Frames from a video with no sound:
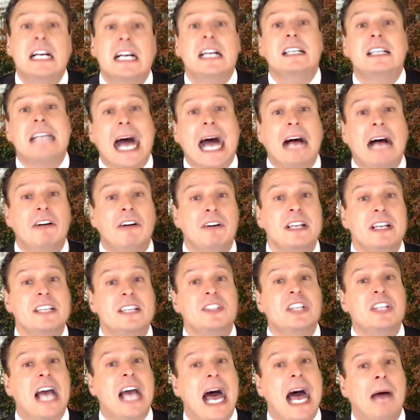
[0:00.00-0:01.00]
Colonists
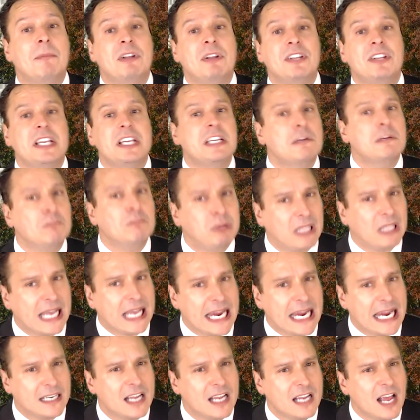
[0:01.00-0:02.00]
commonly
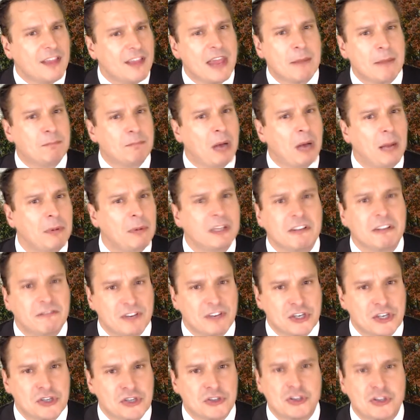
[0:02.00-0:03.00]
complained that public
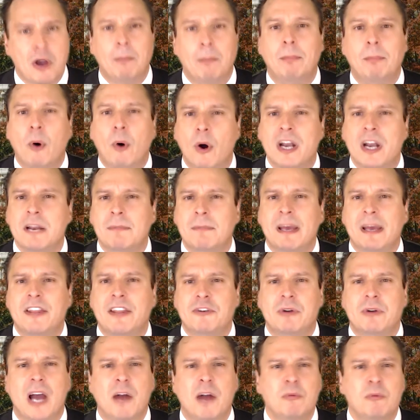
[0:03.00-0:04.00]
officials appointed by the
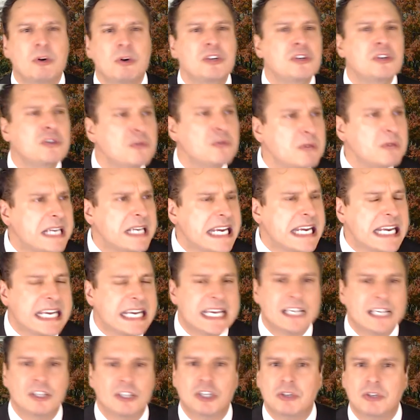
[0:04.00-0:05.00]
Crown were greedy
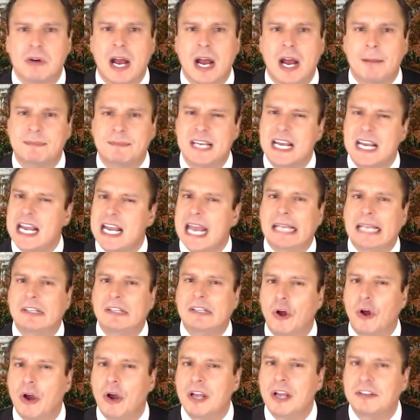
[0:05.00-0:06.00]
and corrupt and
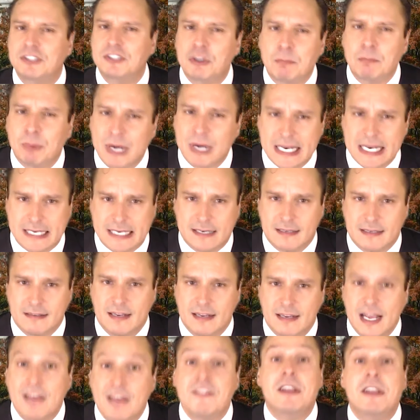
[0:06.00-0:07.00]
loyal to Britain.
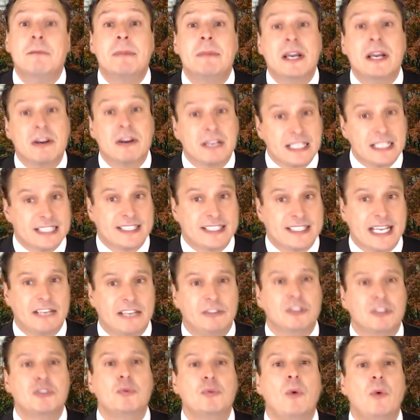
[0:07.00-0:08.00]
The American
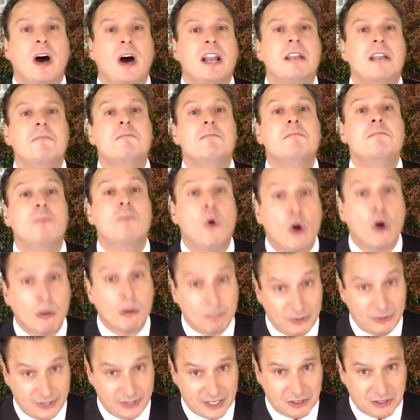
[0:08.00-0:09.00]
settlers wanted more
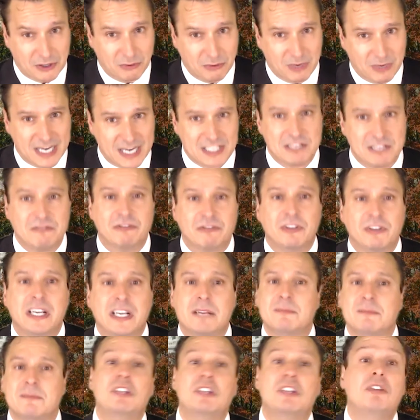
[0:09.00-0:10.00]
political rights and
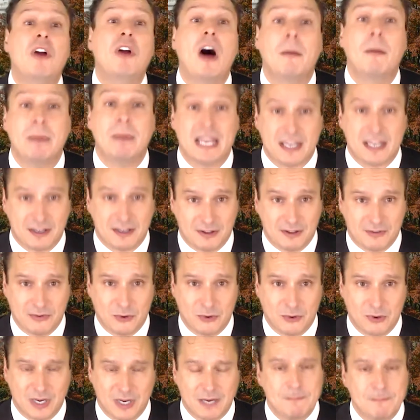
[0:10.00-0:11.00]
freedoms and lawmaking
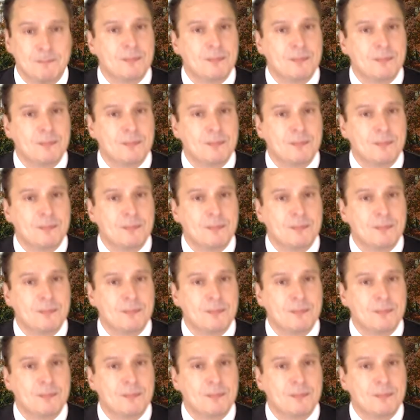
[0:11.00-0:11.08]
authority.